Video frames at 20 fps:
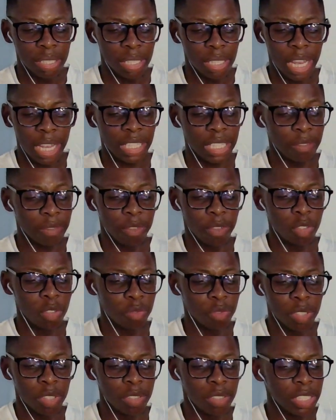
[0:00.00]
like the first
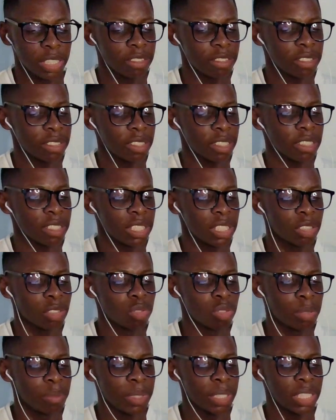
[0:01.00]
video just
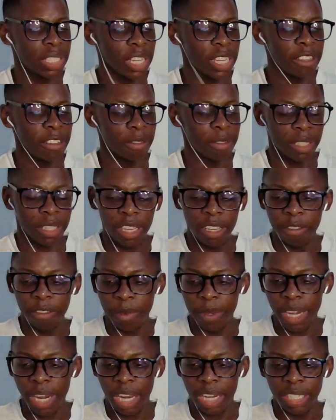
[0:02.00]
literally me gave
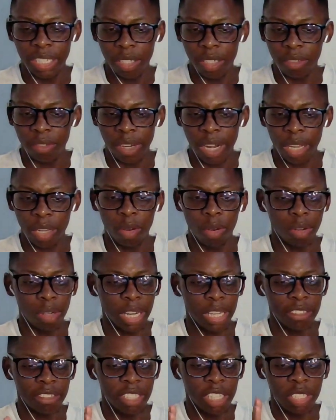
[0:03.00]
me an idea of like, or
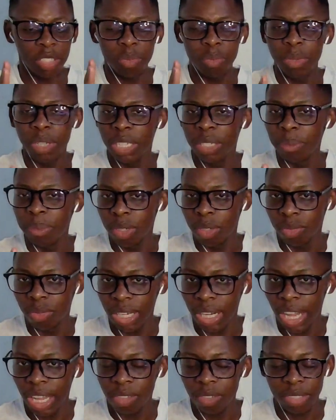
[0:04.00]
like just made me
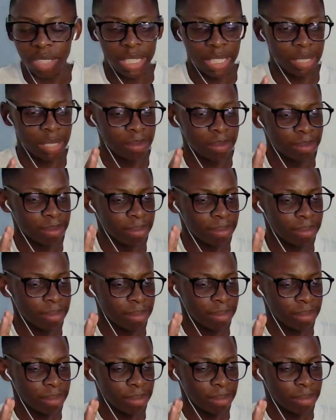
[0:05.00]
realize, okay,
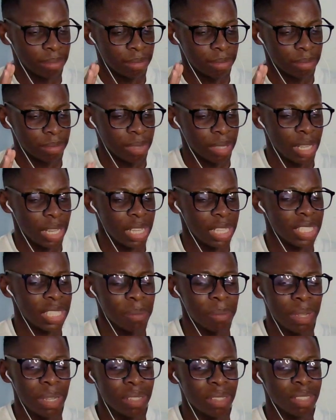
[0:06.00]

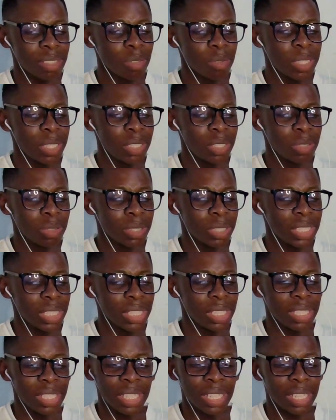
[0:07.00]
SML is going to,
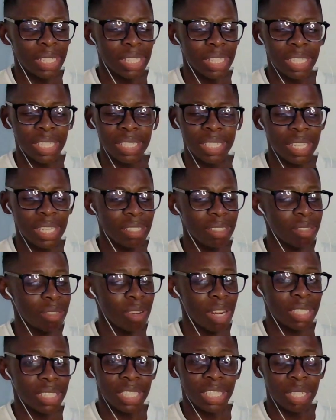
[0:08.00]
this
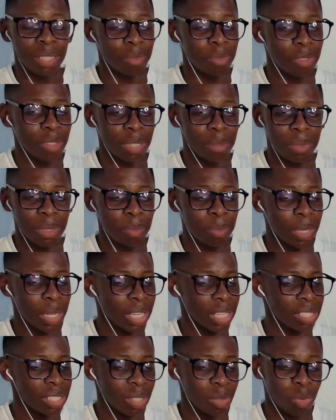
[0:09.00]
year I think they finna be
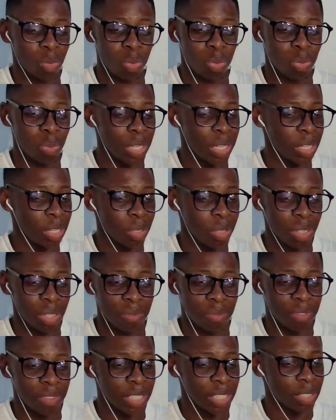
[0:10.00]
making some
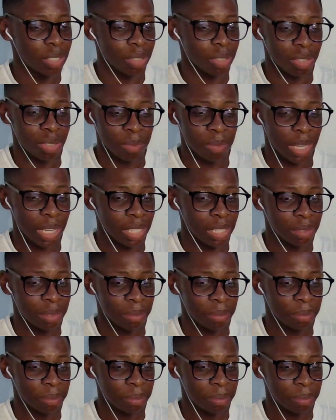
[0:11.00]
weird videos, man.